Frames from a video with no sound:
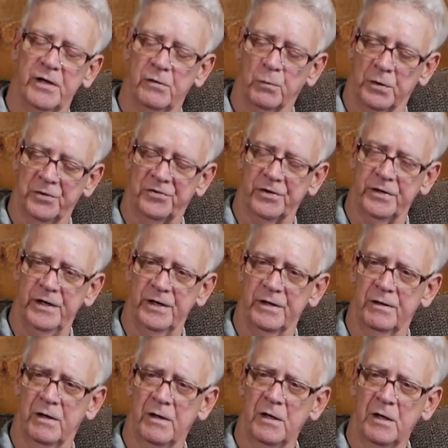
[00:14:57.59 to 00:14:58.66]
And once
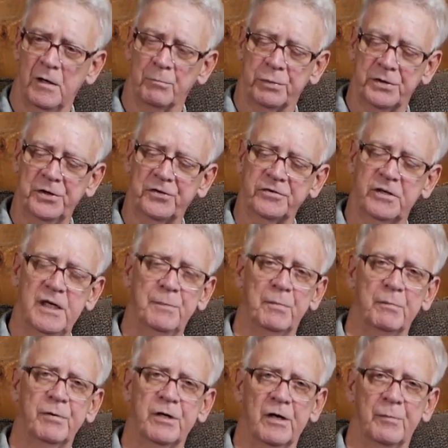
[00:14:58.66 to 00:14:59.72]
again, please keep
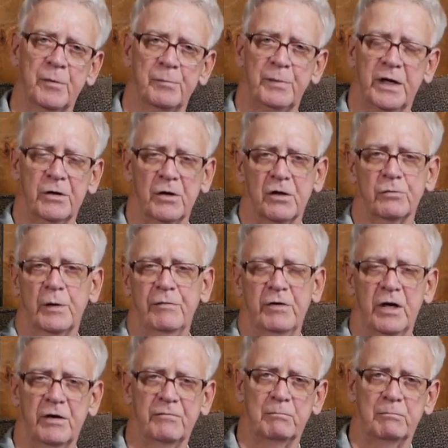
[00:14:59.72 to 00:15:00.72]
them coming because we've got